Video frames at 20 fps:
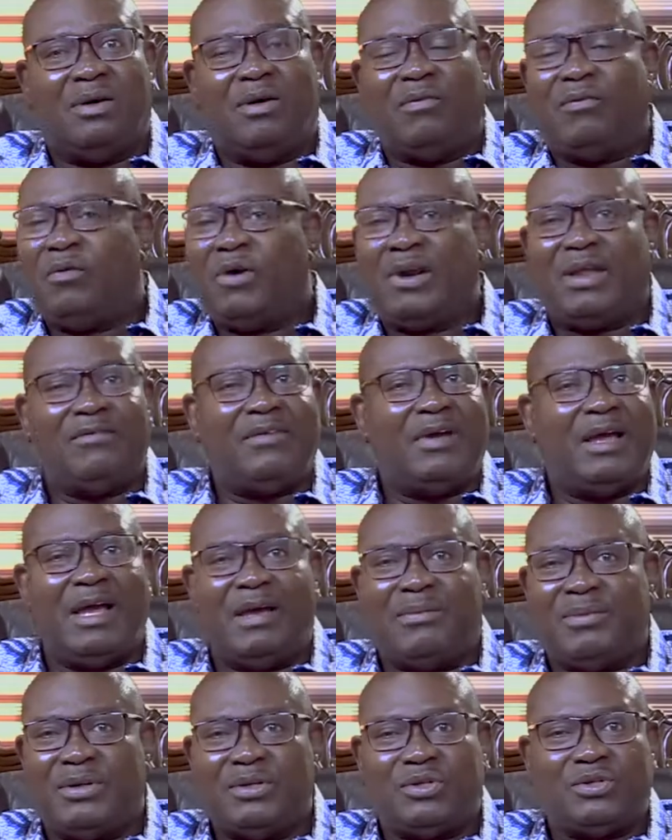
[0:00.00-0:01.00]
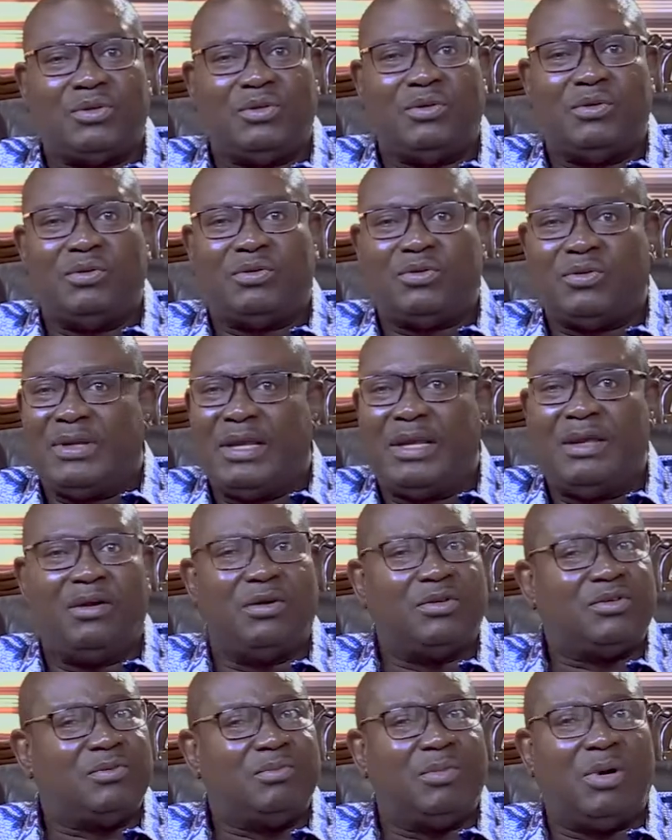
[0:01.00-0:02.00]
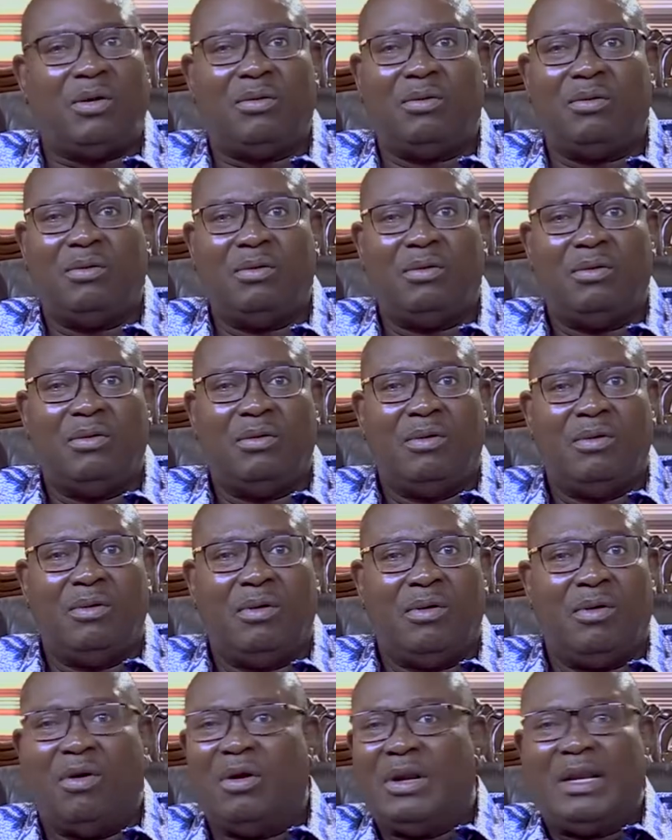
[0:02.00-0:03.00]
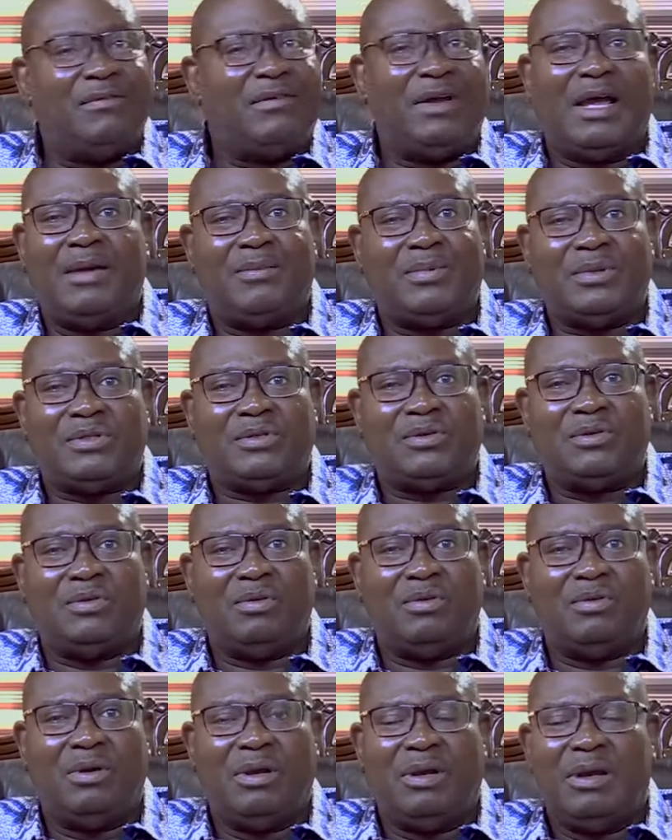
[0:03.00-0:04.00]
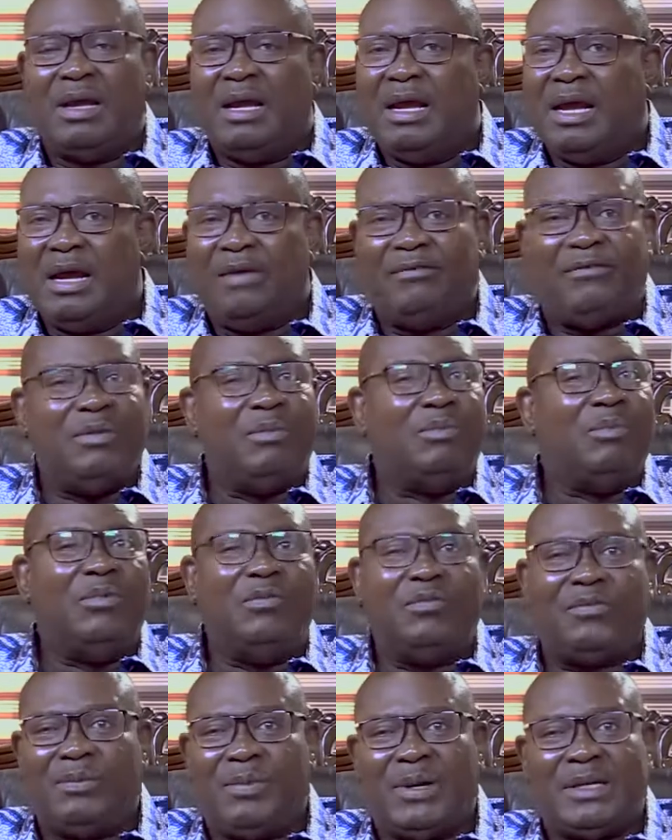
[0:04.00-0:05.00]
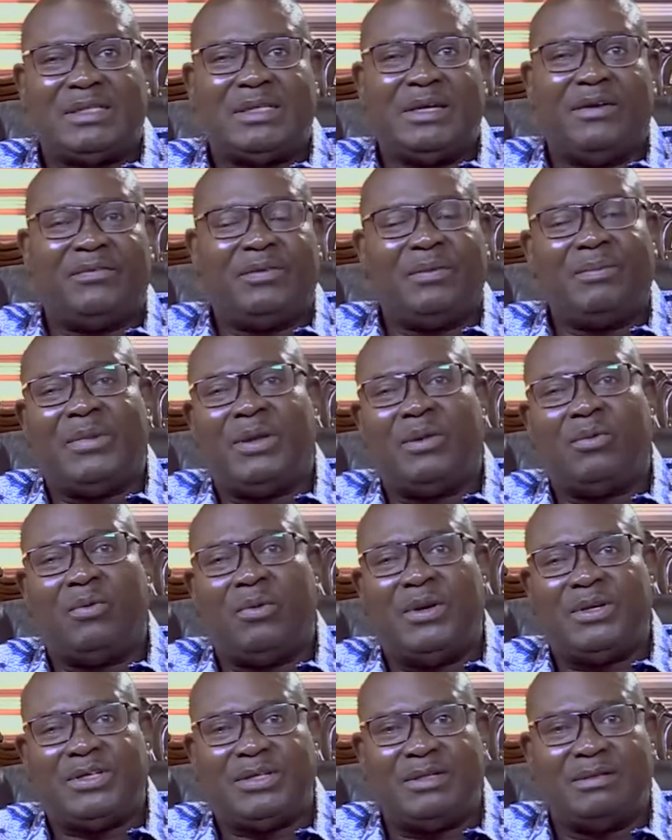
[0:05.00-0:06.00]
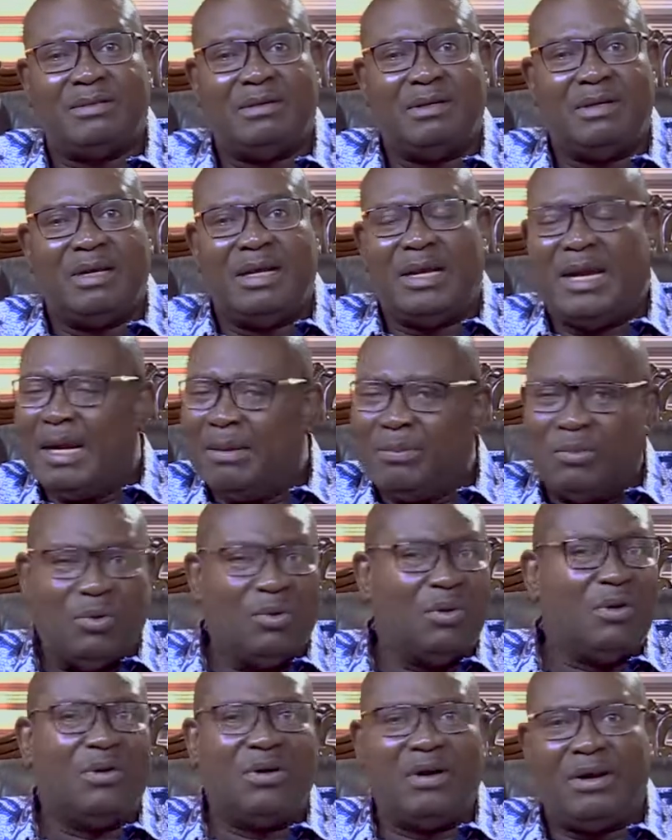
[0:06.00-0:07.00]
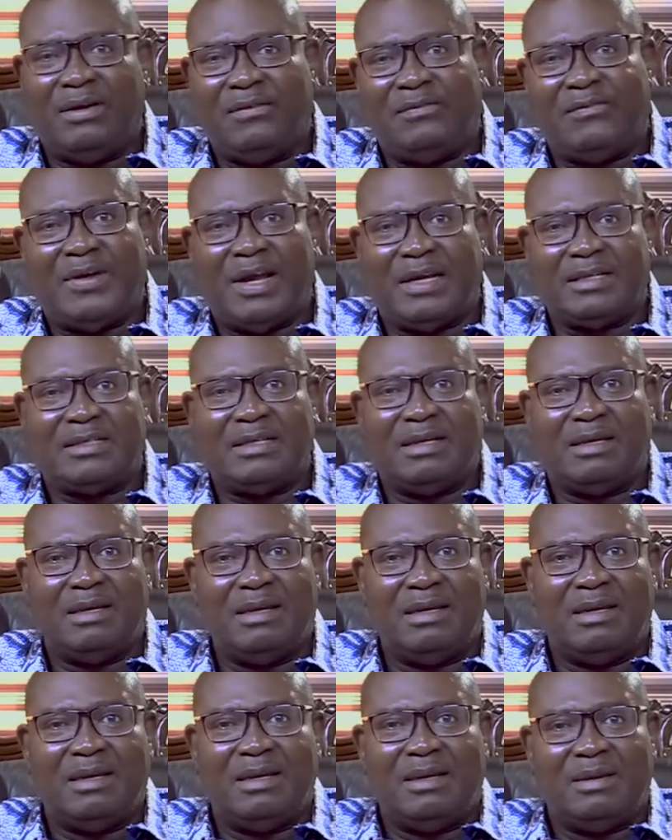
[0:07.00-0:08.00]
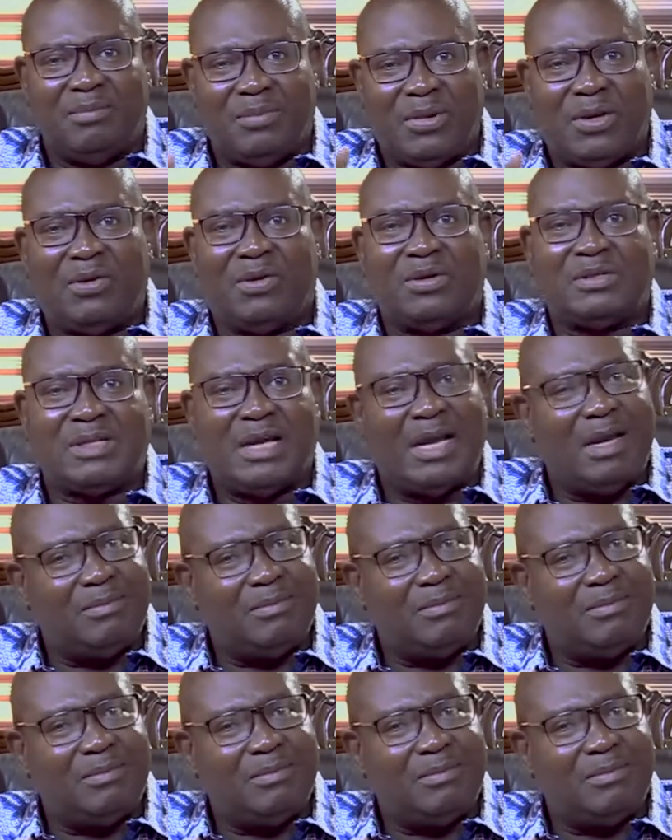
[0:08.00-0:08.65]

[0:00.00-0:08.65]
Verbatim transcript: of whatever happens to you today or tomorrow or never happens to you. I've removed myself from the equation. I'm no longer a factor because